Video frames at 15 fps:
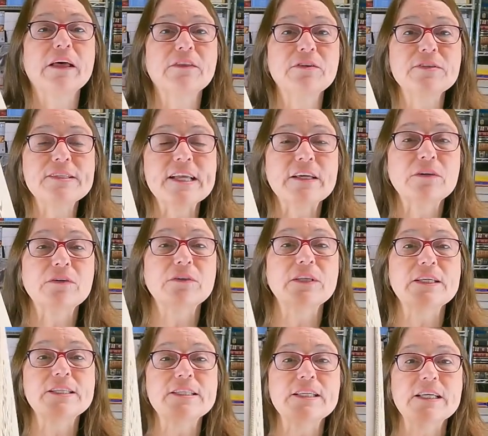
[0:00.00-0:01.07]
others that are
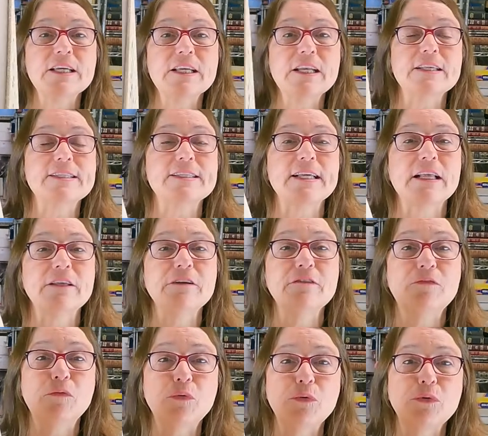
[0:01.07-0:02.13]
listed and selling
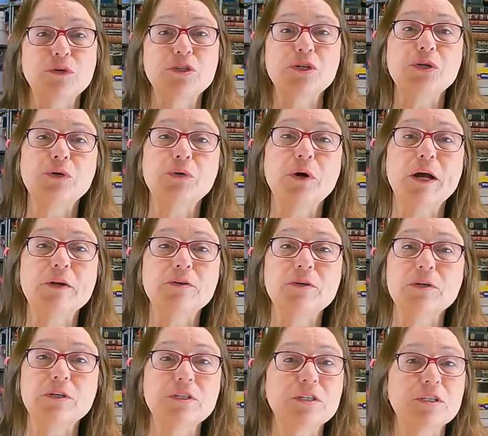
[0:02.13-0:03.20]
for
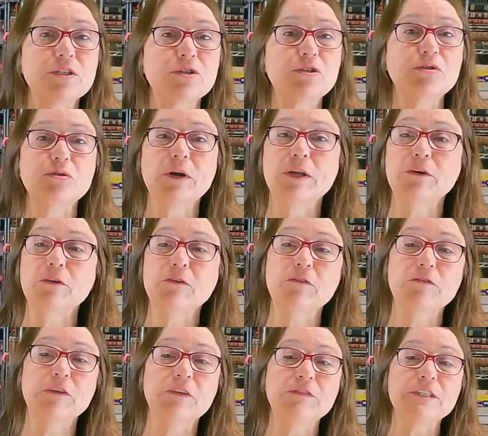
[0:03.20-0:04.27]
200 to
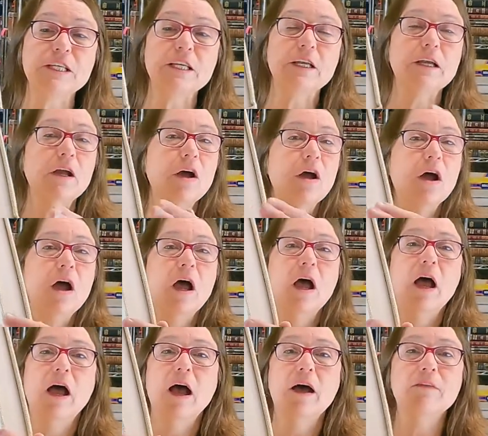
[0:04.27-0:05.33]
250
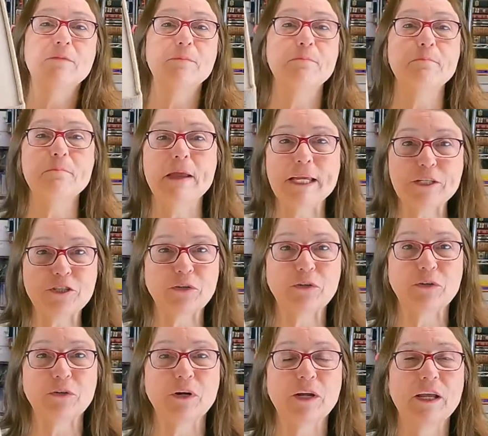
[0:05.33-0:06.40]
have
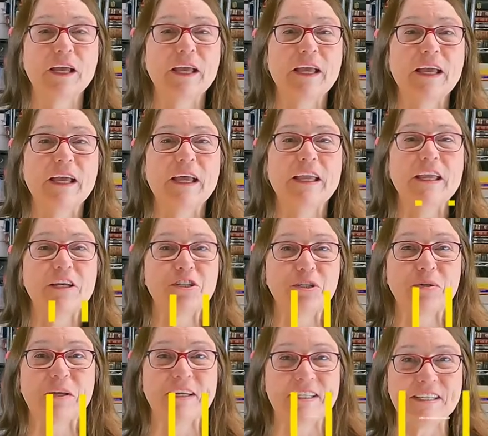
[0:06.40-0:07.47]
major
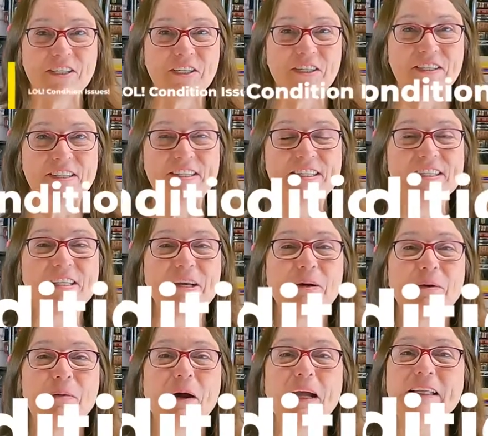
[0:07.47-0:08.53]
issue conditions.
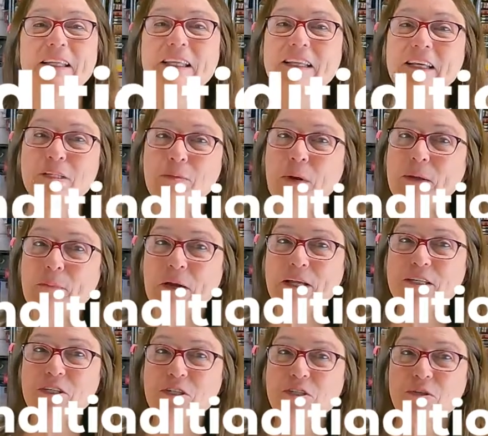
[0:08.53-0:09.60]
So I think that's why
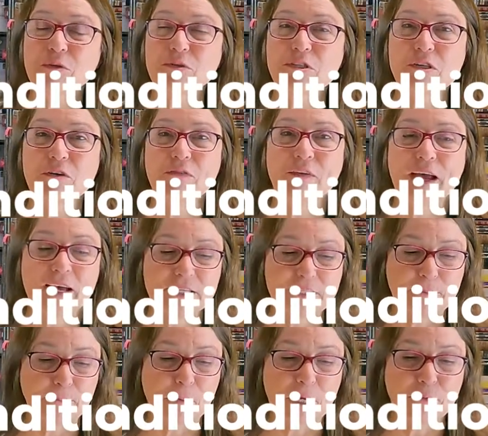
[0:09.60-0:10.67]
mine just sold so
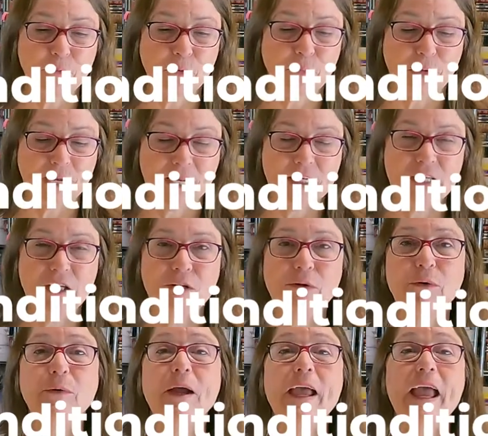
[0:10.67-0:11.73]
fast. Mine were brand
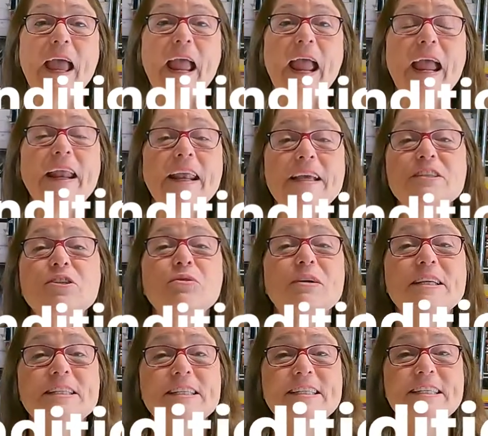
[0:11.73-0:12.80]
new. And as you
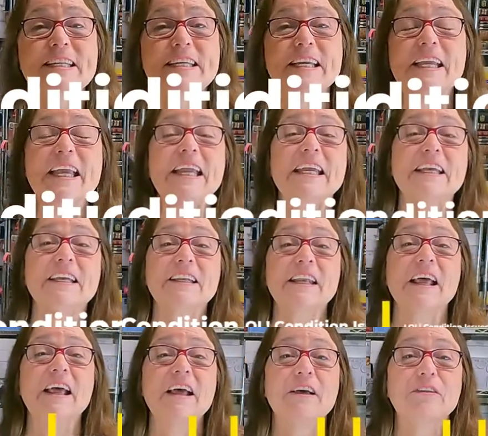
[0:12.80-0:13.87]
can see
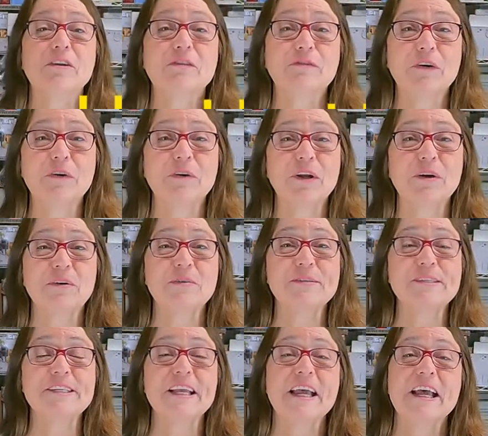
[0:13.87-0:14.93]
in the
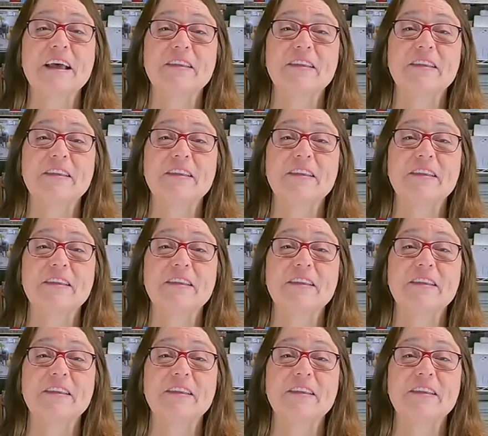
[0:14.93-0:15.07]
photos